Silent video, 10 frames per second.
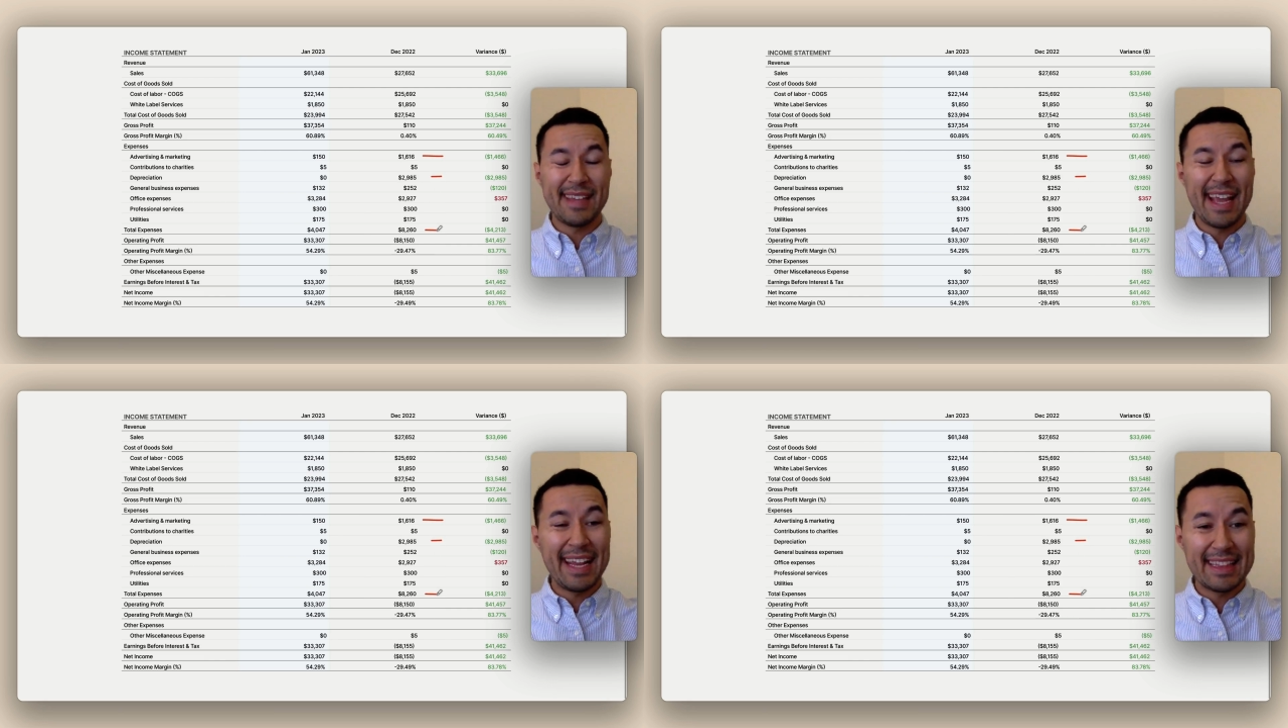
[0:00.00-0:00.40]

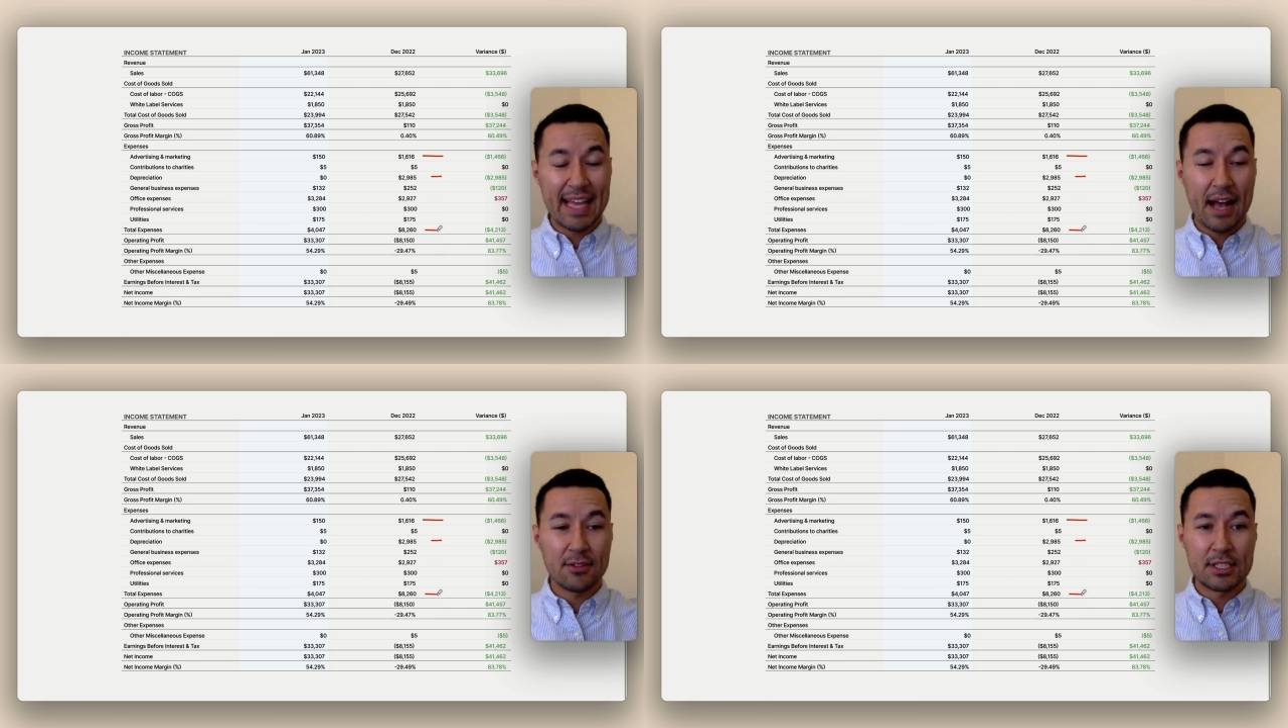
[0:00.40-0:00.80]

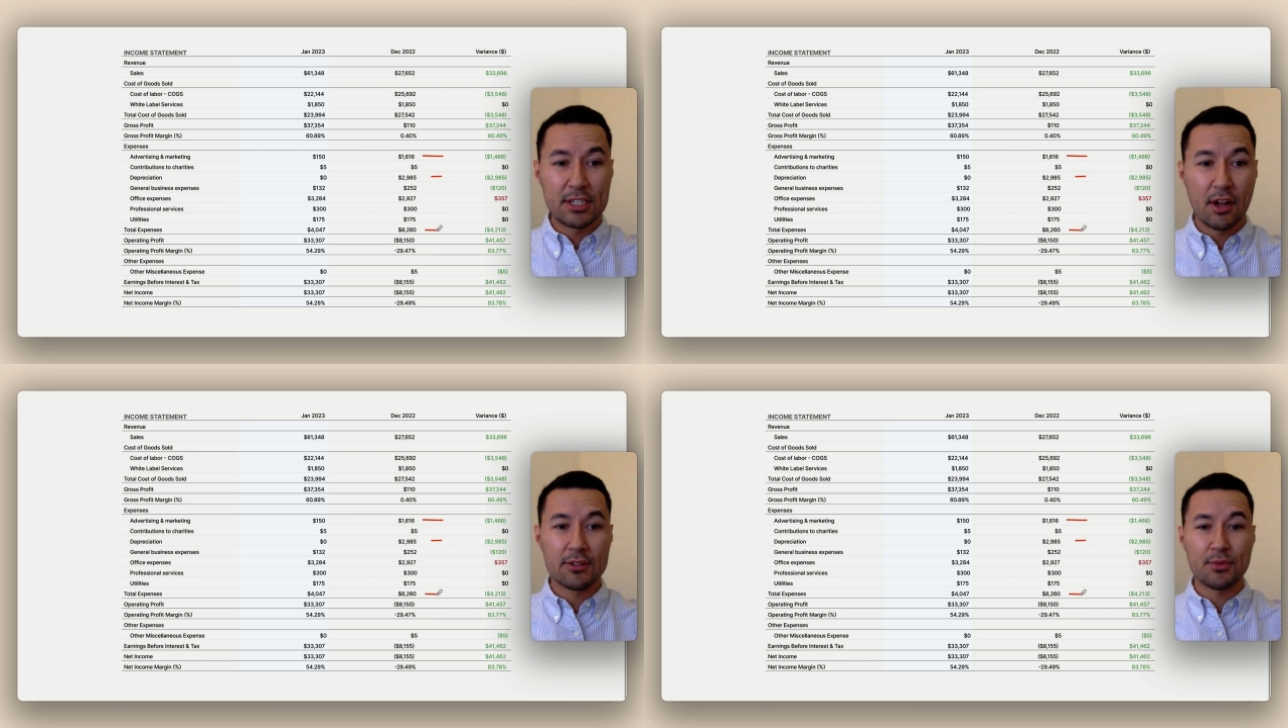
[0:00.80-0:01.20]

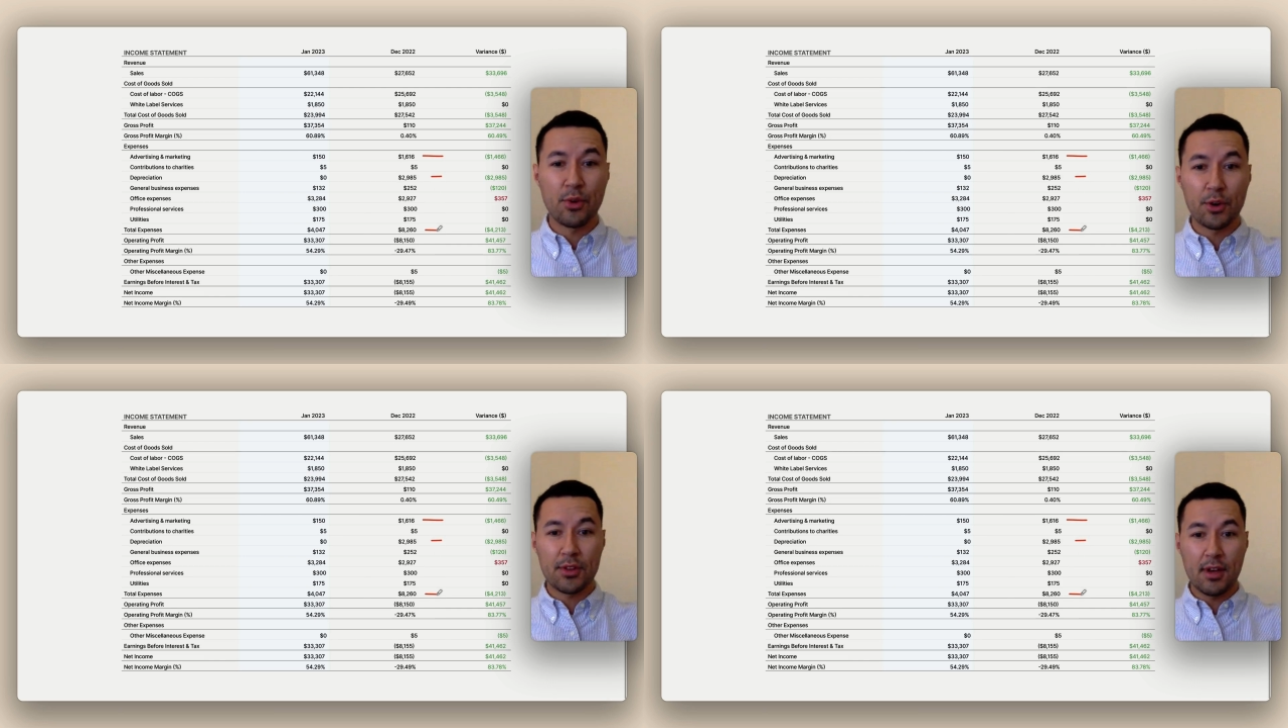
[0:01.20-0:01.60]
$8,000
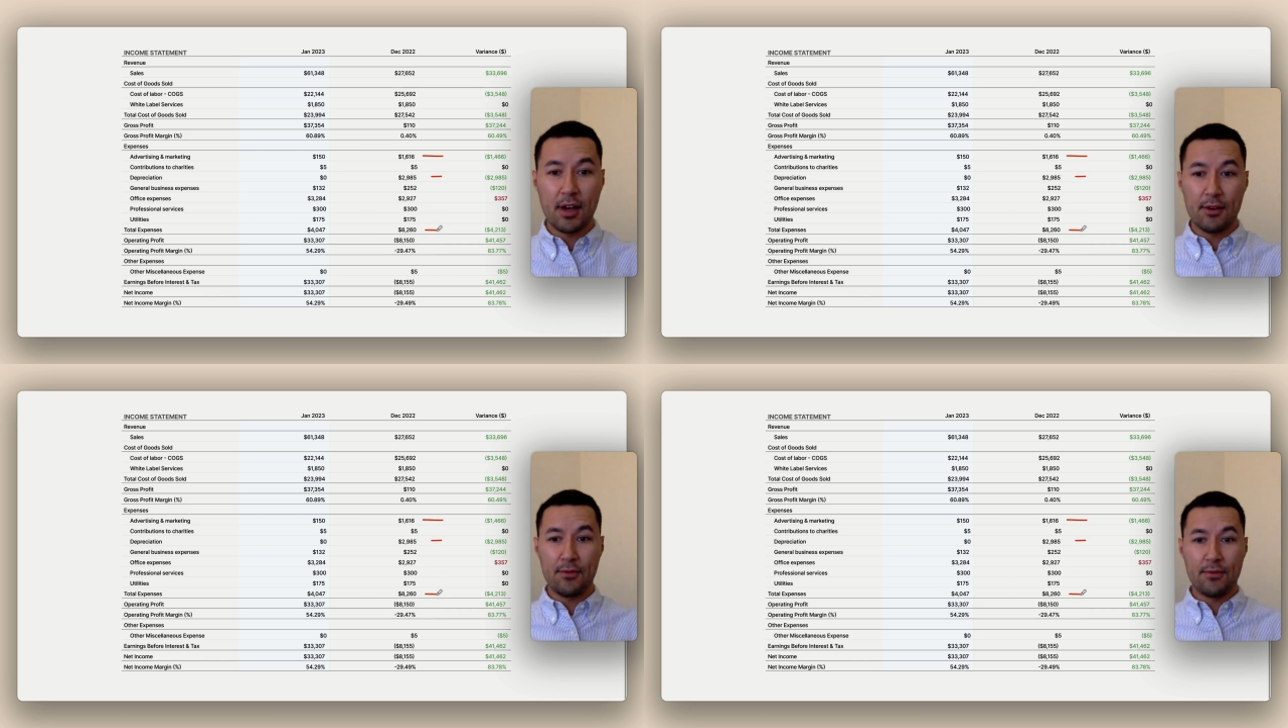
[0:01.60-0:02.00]
worth
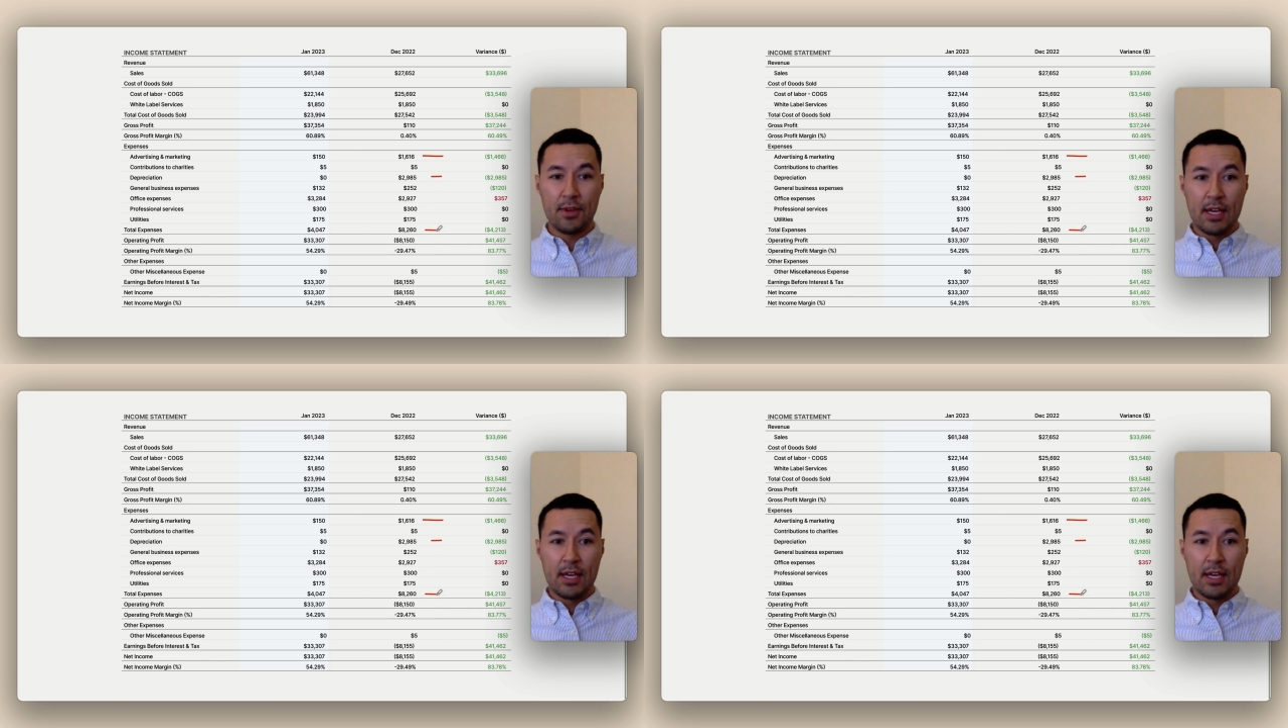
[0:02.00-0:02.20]
of